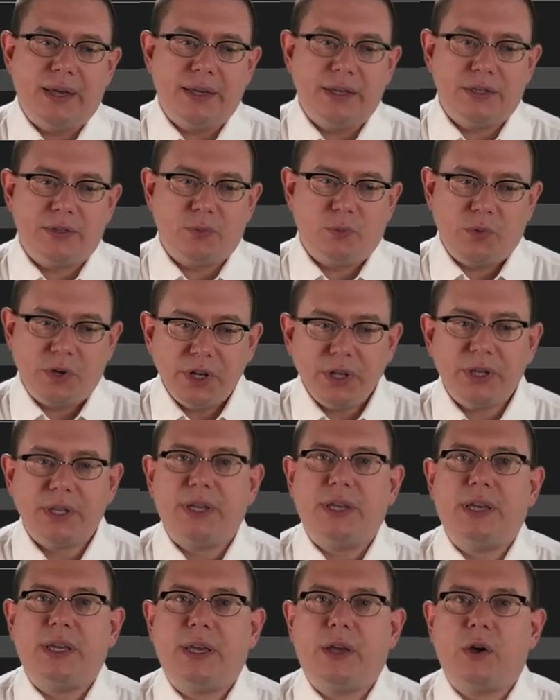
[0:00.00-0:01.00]
is
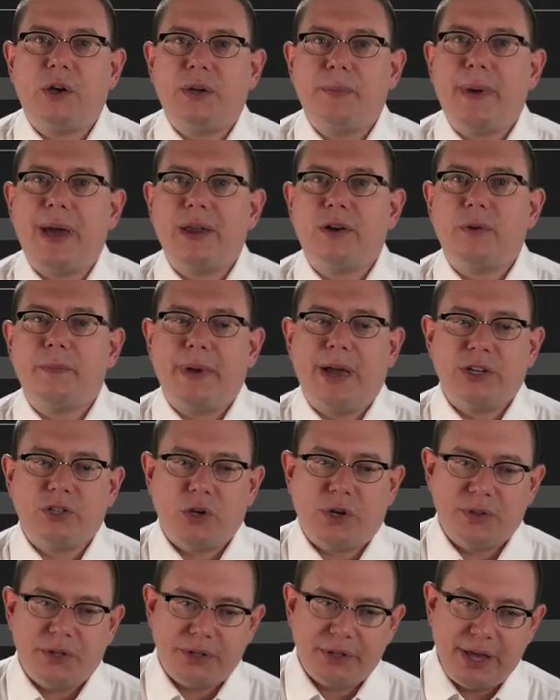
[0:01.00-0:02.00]
really going to pattern match
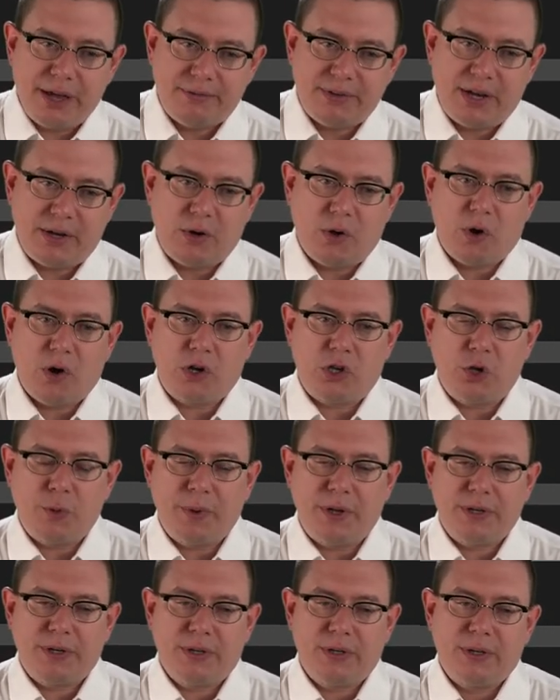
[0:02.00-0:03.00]
on the left-hand
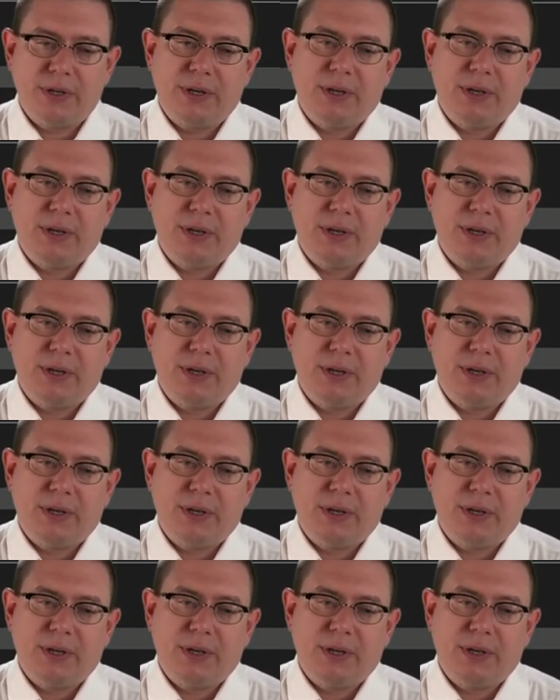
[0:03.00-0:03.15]
argument.